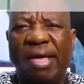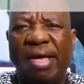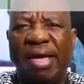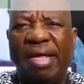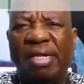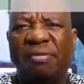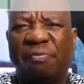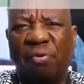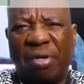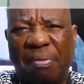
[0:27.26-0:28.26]
in its
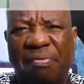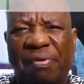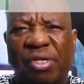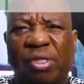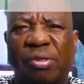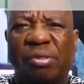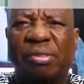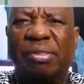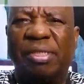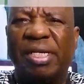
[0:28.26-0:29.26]
full
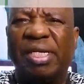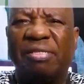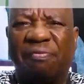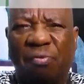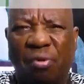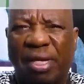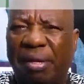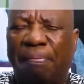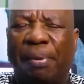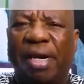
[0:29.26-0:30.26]
ramifications, in its full
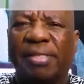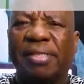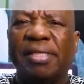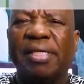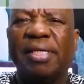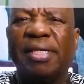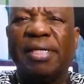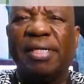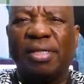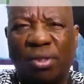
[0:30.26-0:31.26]
impact,
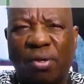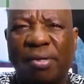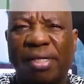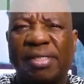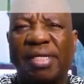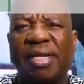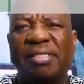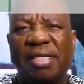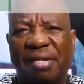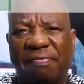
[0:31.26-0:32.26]
the song is still
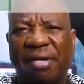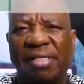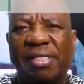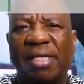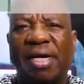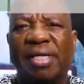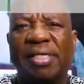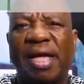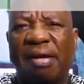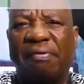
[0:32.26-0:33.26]
as relevant as
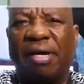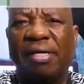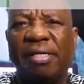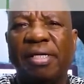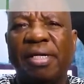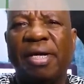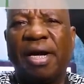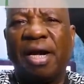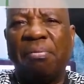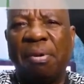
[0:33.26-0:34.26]
ever.
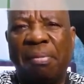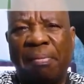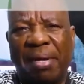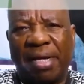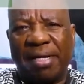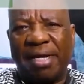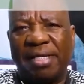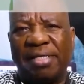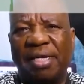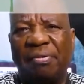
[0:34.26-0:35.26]
I remember back in
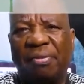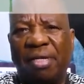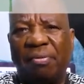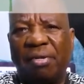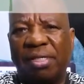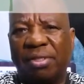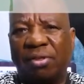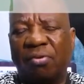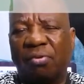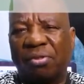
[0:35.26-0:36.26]
1983 when the
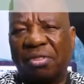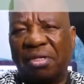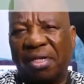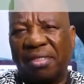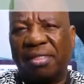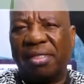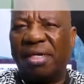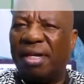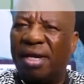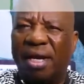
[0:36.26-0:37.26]
song was released,
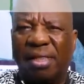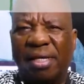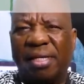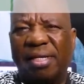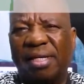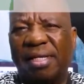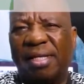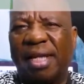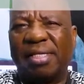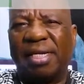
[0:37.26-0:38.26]
I think in the
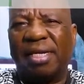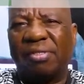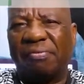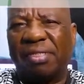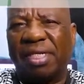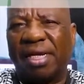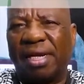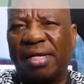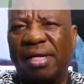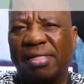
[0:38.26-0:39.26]
latter years of the
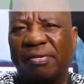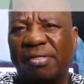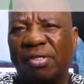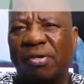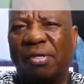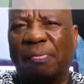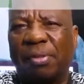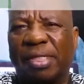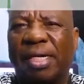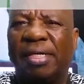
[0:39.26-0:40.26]
Shagari years, I was a young
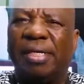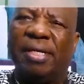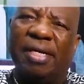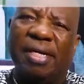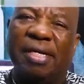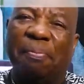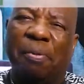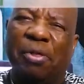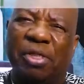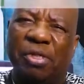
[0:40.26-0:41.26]
reporter in the
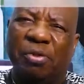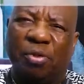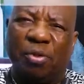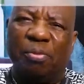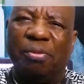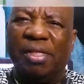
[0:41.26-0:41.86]
Punch newsroom,